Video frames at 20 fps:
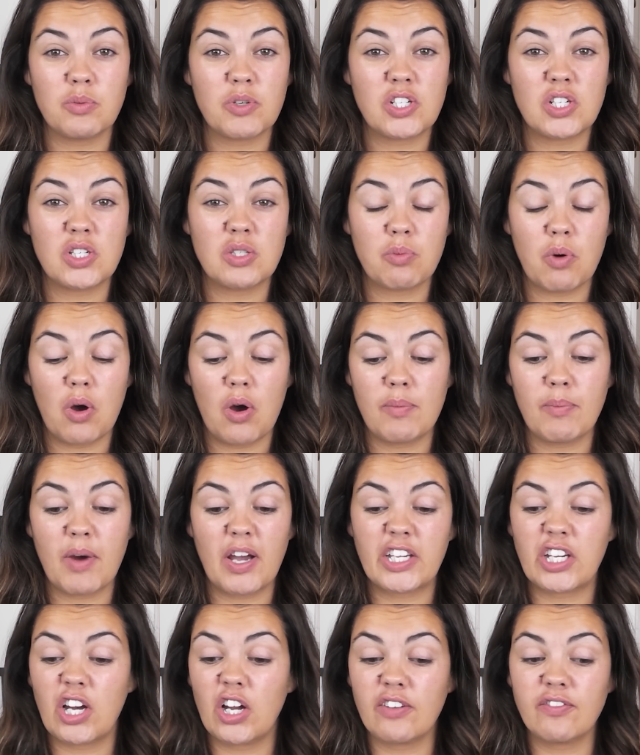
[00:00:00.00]
which is what
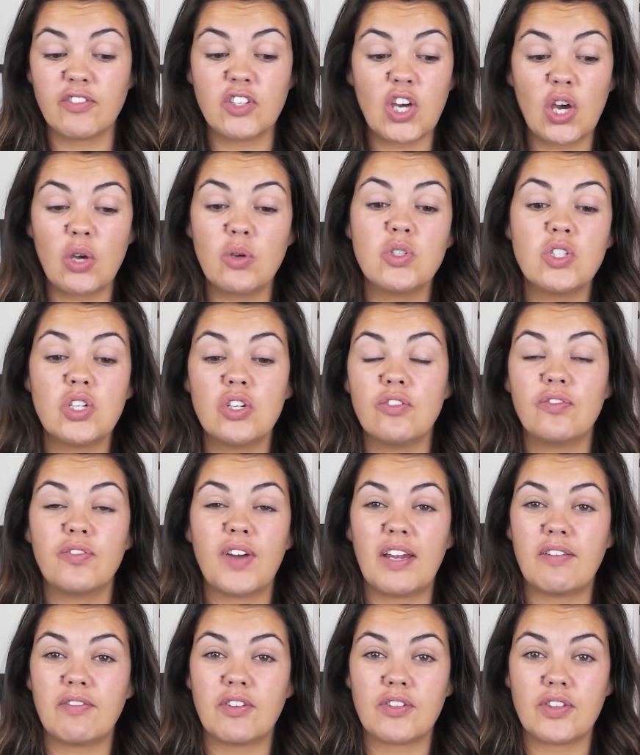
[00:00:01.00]
my kind of go-to
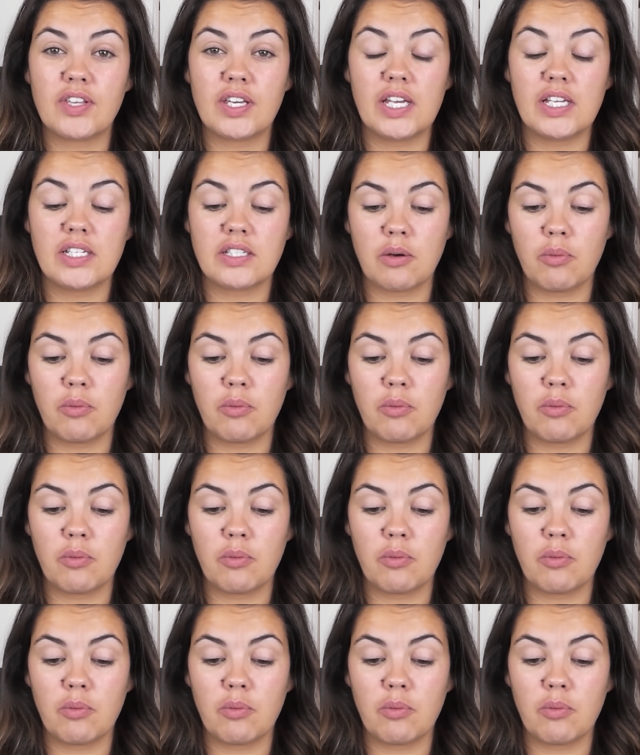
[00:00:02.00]
favourite thing is.